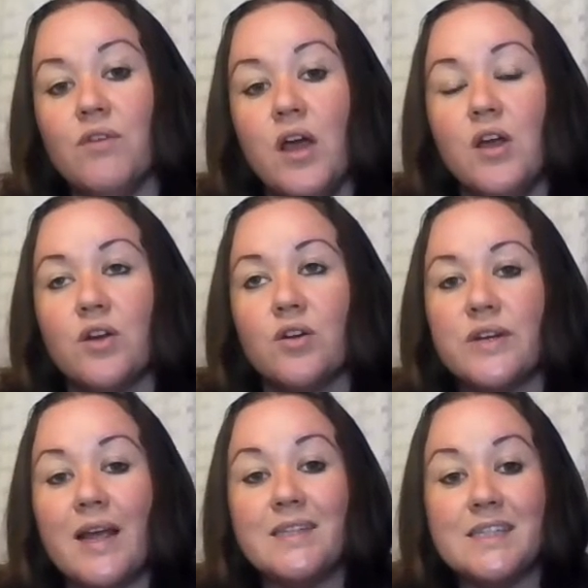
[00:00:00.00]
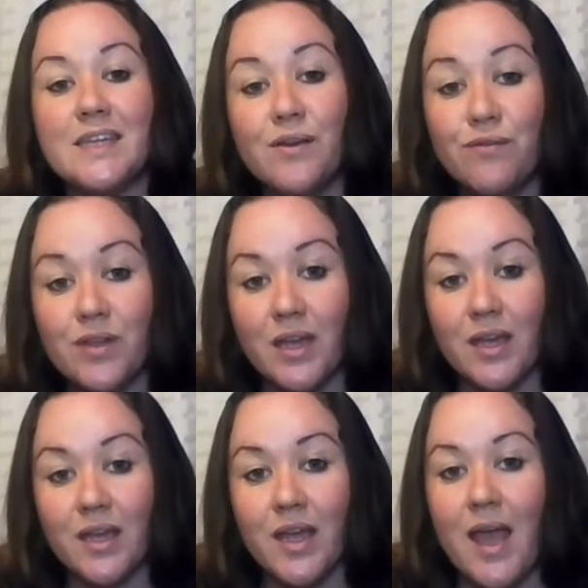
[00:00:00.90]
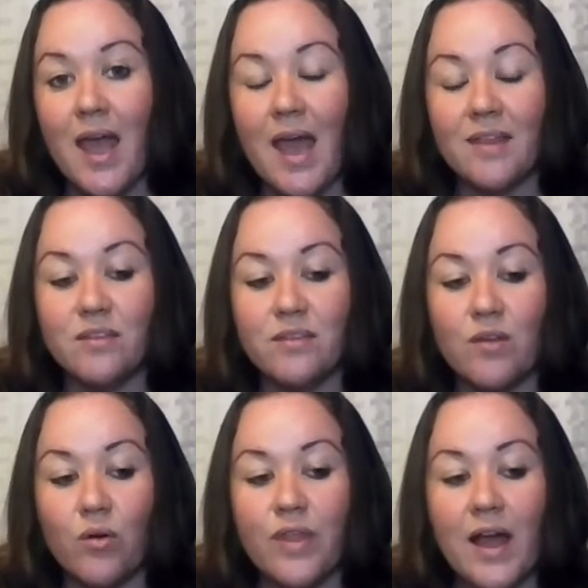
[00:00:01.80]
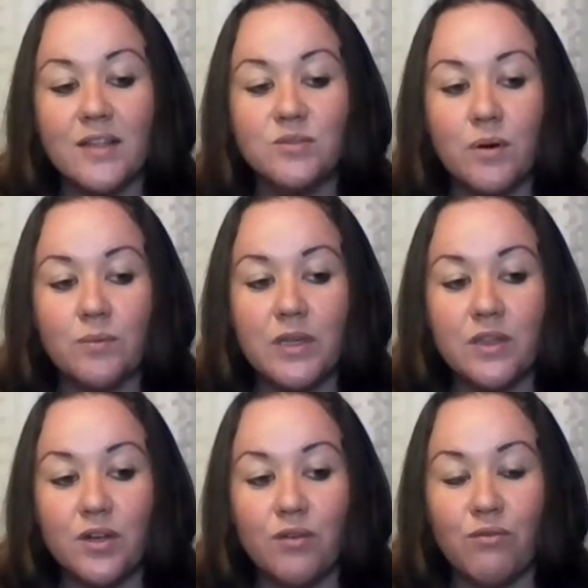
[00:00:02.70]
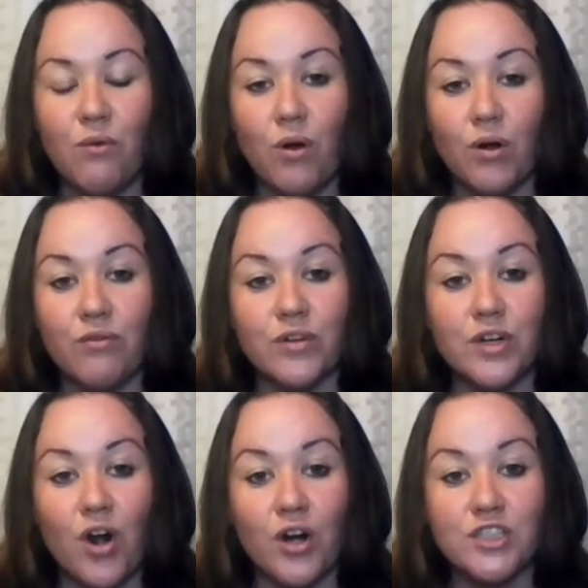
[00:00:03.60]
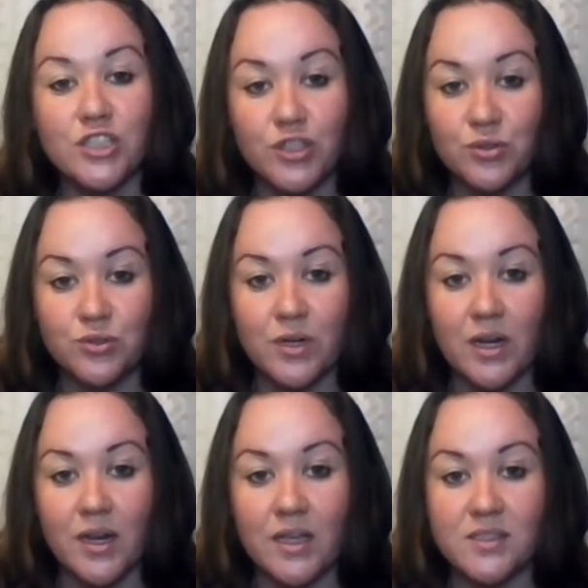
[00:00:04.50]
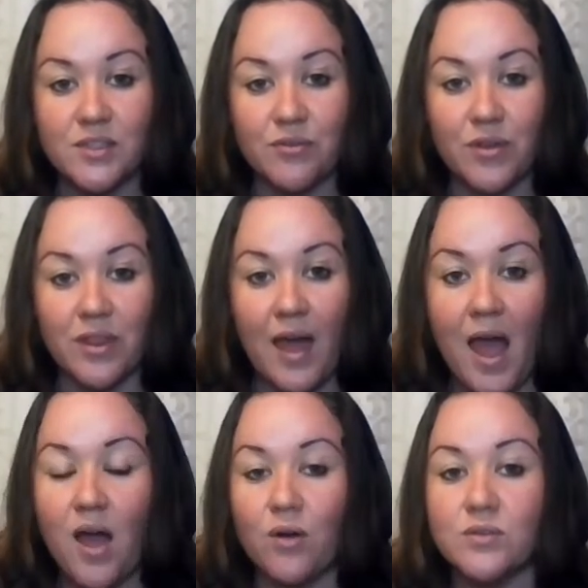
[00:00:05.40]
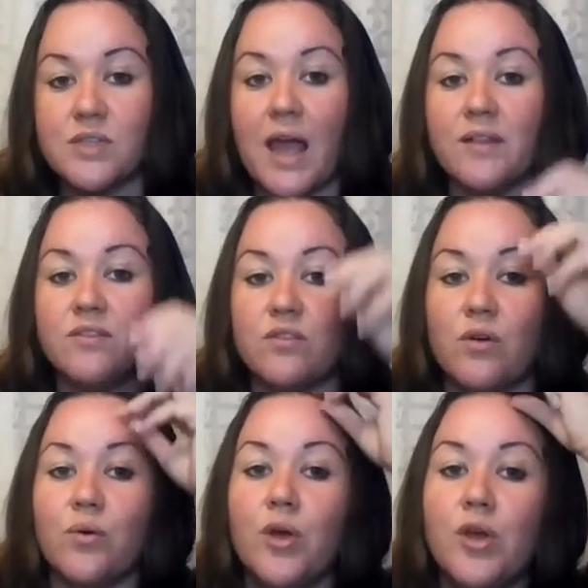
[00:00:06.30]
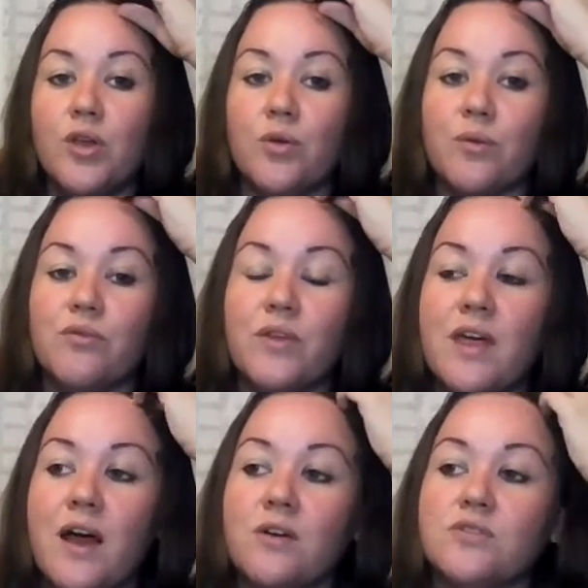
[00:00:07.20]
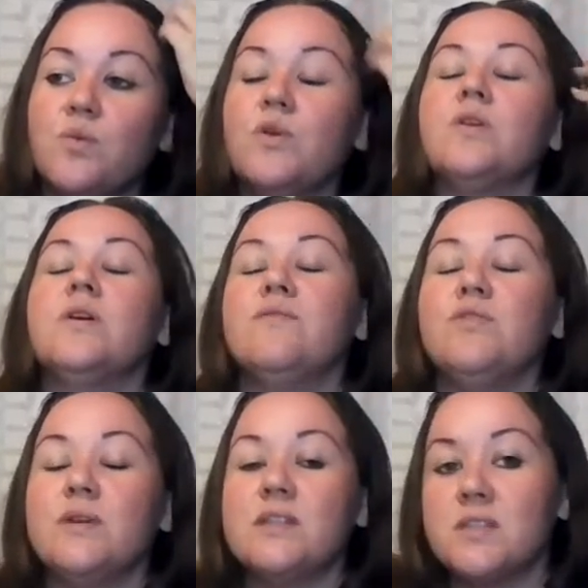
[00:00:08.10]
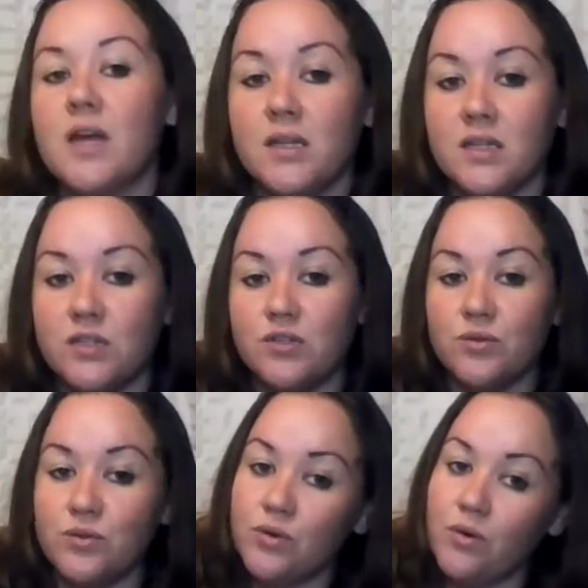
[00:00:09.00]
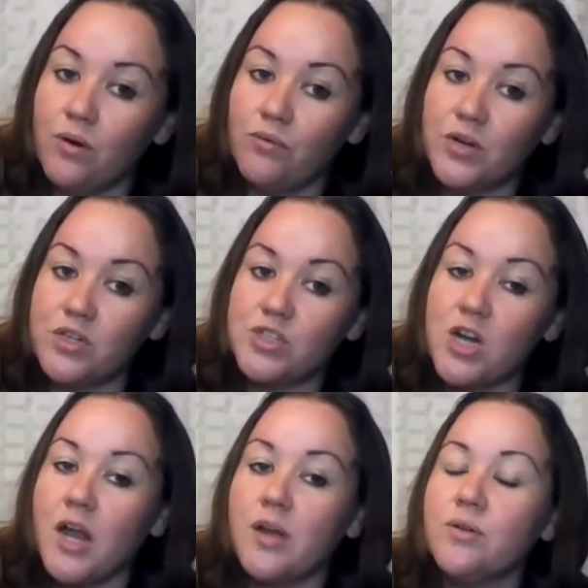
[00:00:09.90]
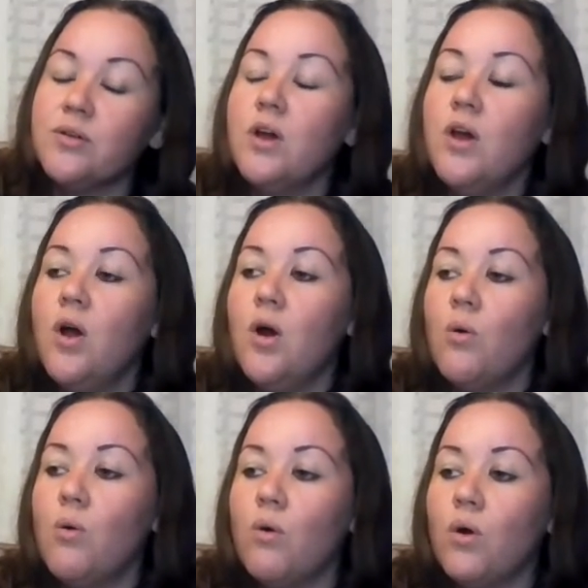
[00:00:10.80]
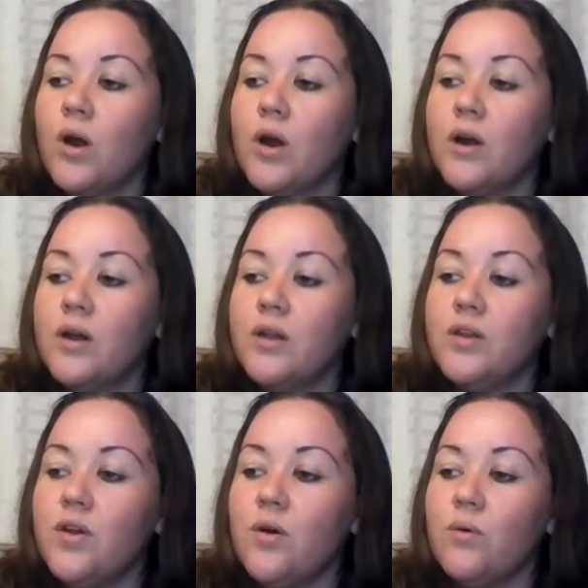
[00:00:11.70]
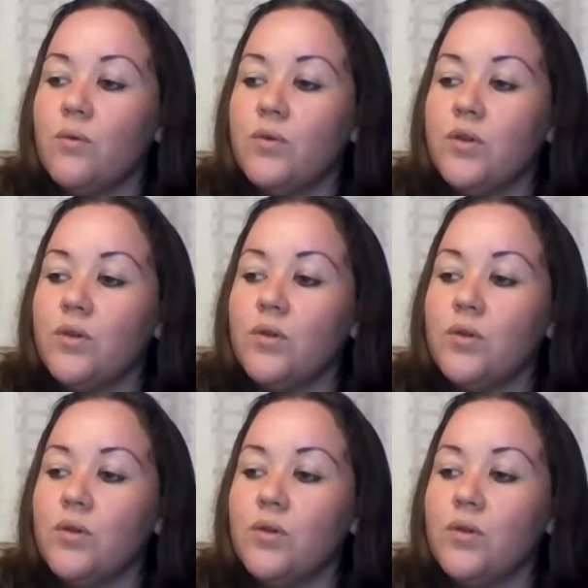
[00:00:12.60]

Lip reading: of creativity. And so that's where we look for our children, is the 5th house. And so your 5th house will give you insight into your first child, or, you know,